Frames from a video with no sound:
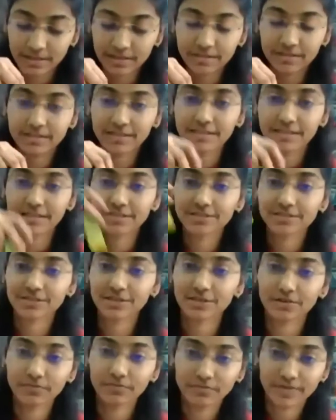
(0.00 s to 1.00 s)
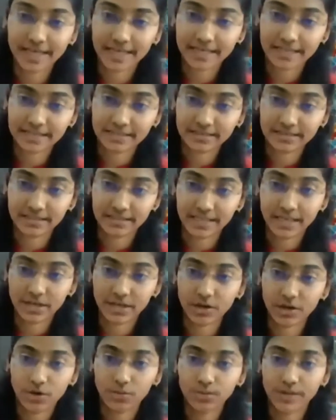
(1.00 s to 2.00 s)
These are a very
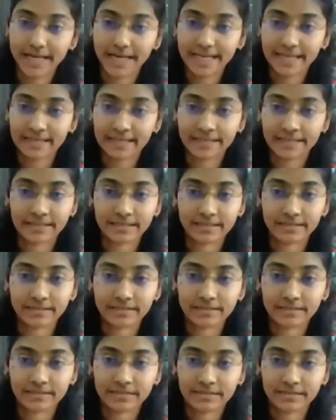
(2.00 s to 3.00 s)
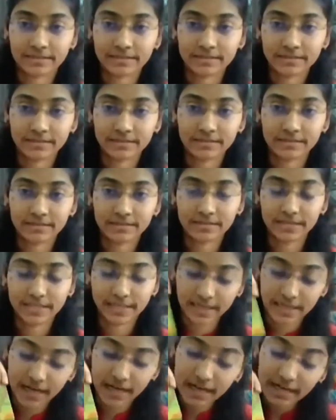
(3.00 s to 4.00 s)
thick wooden
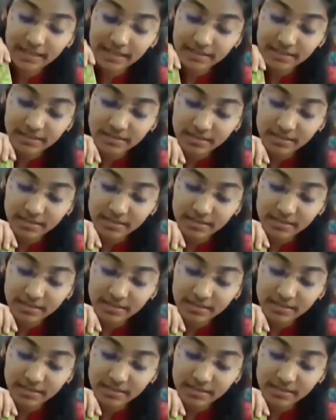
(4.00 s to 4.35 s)
Jenga.